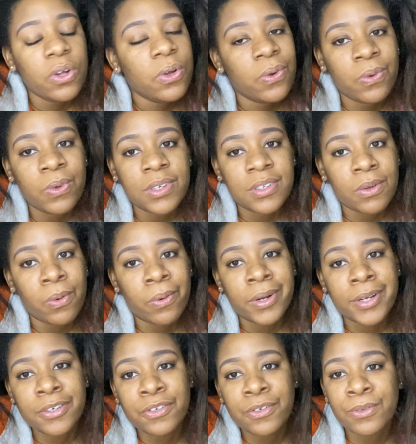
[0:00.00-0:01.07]
who is
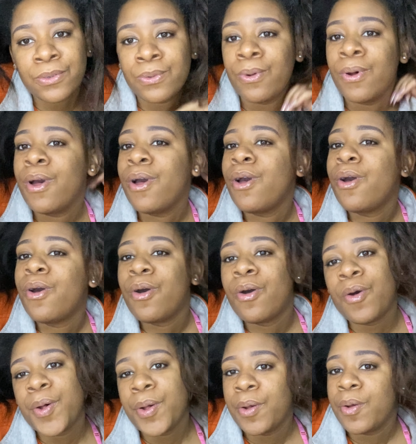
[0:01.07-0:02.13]
going to
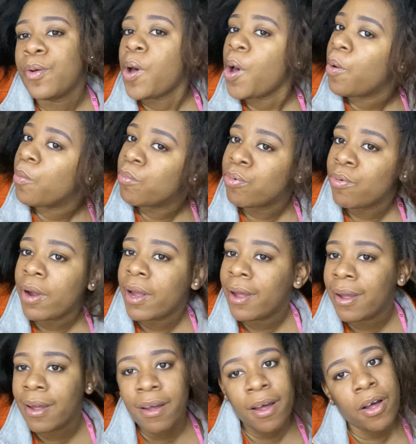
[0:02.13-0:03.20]

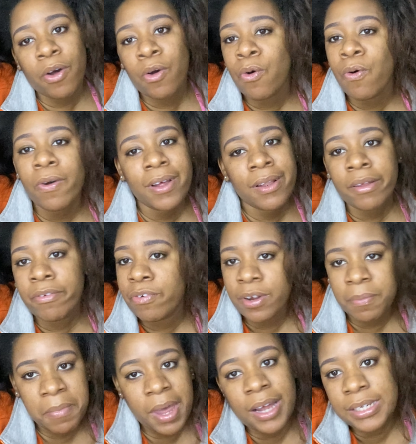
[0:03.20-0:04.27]
bring a coily
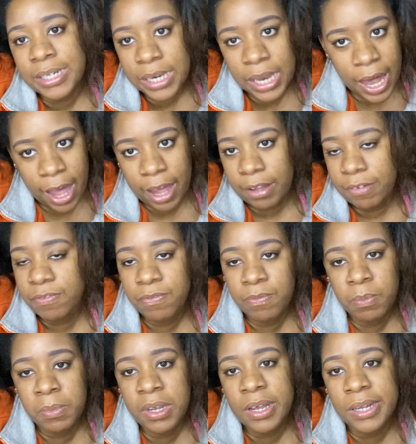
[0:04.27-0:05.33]
friend back to life,
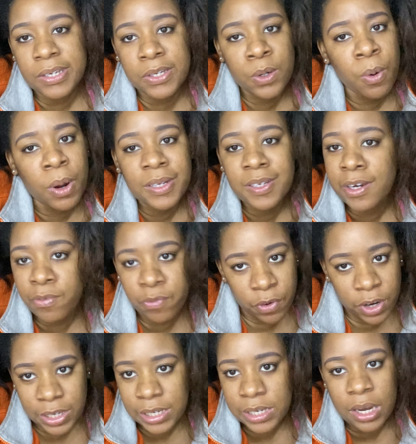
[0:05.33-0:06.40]
because crusty
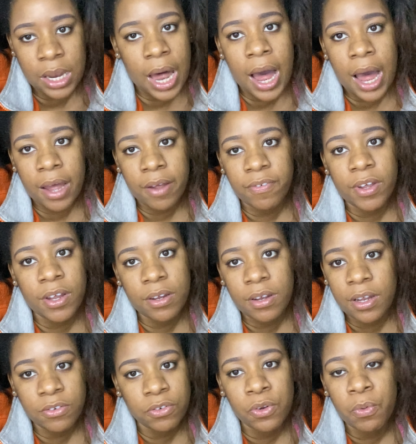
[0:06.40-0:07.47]
friend is alive
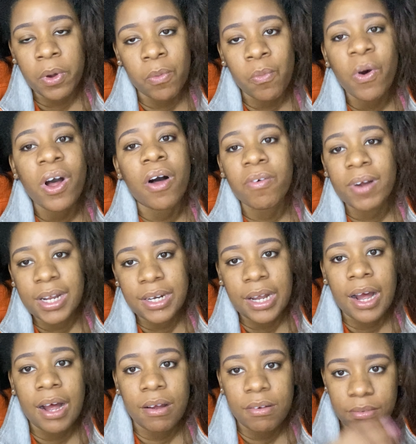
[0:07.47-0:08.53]
and doing well right
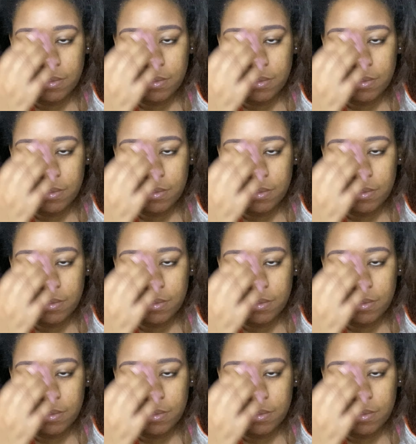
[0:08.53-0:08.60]
now